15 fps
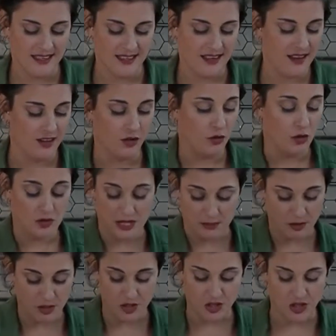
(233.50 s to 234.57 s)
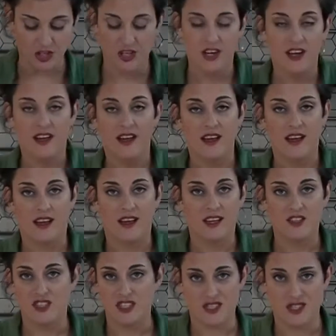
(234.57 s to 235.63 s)
on a low temperature,
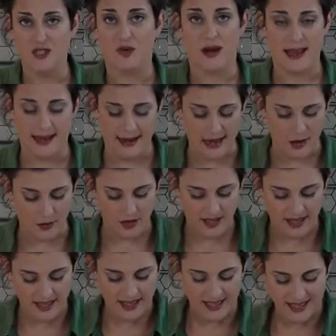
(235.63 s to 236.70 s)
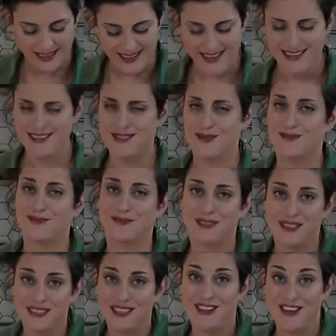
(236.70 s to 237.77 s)
just to dry it out. And that is a
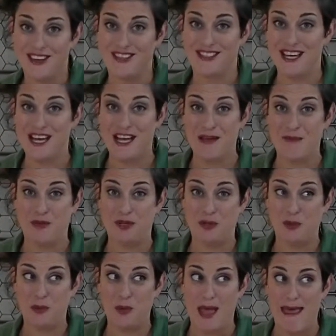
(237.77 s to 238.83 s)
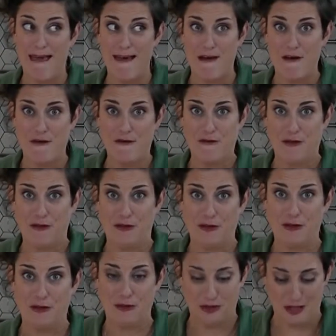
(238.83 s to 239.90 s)
really long time when you have a little